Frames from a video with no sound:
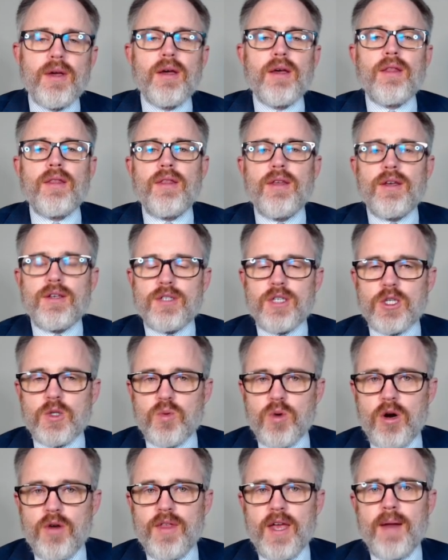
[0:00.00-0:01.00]
This is
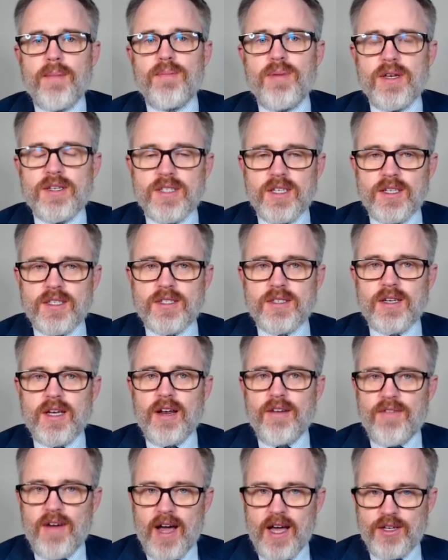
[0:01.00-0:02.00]
where that business
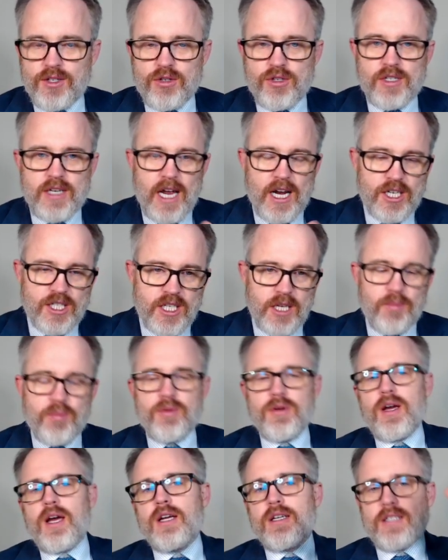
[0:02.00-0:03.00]
advisor /
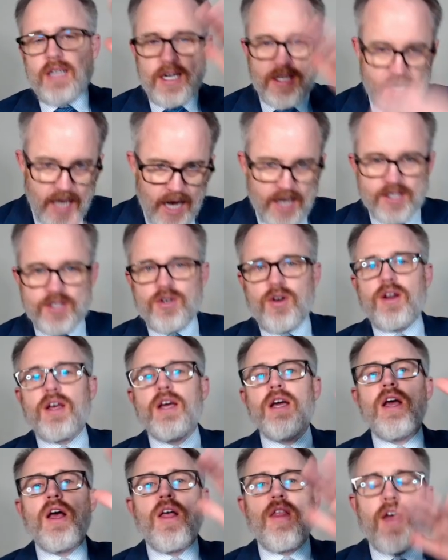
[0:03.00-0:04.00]
CPA / tax attorney
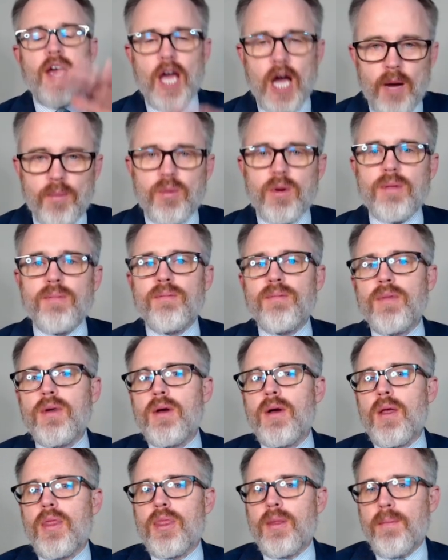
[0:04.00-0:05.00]
help with
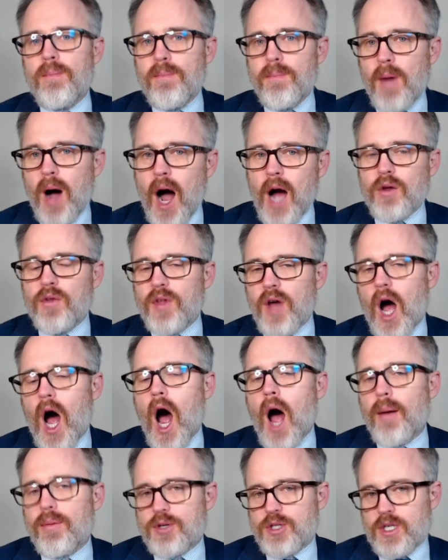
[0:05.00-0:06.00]
model the
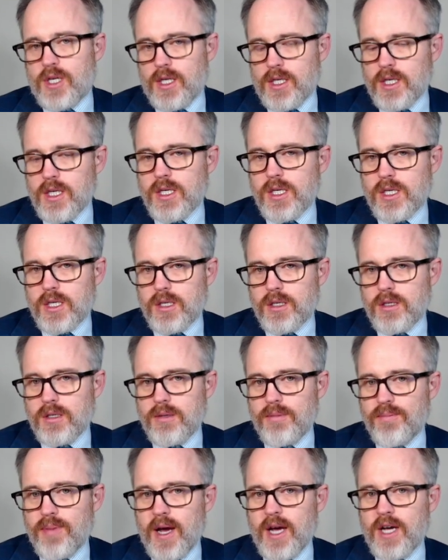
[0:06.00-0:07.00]
options
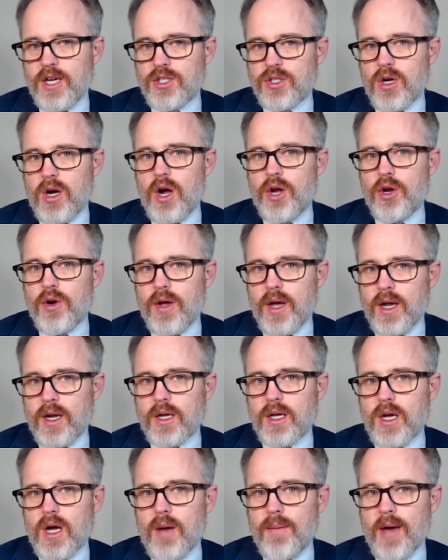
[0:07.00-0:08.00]
based on your
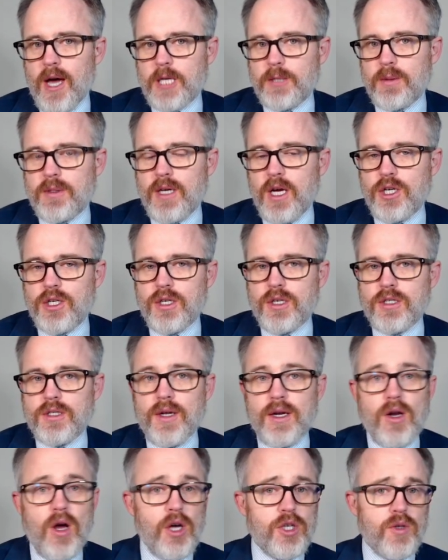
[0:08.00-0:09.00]
income expectations.
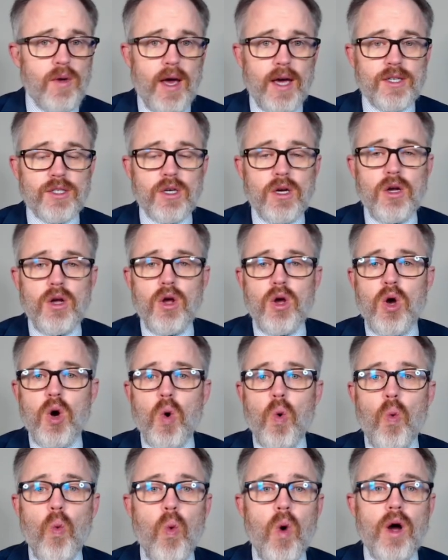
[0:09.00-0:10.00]
And also ask,
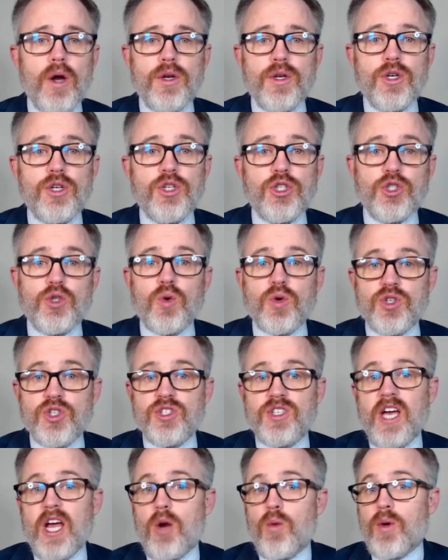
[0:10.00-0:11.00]
what does your
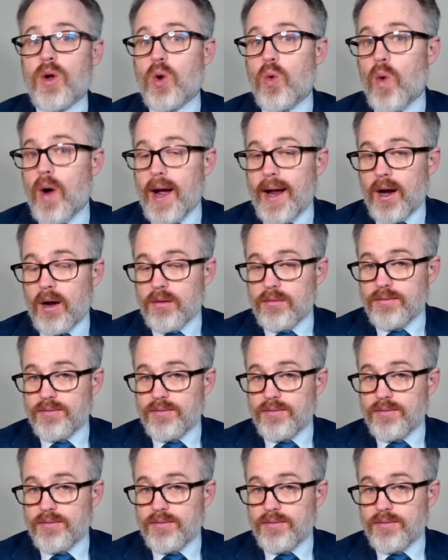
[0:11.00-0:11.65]
state require?